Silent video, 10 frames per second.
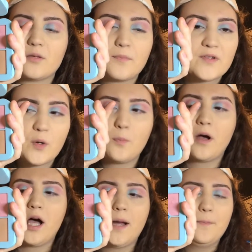so
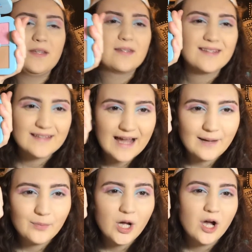Pop and
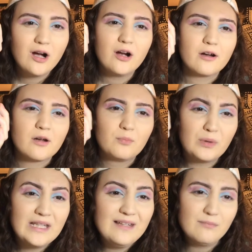Snap are
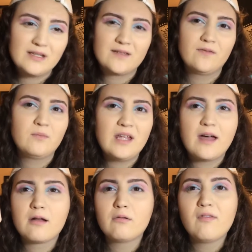complete miss for me.
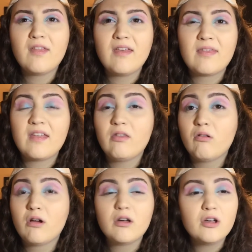I don't think they
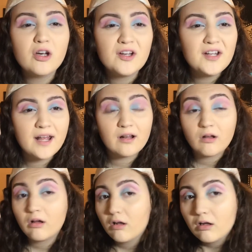look good at
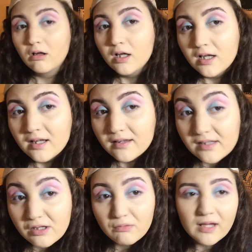all.
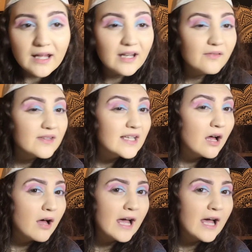Like, you can't even tell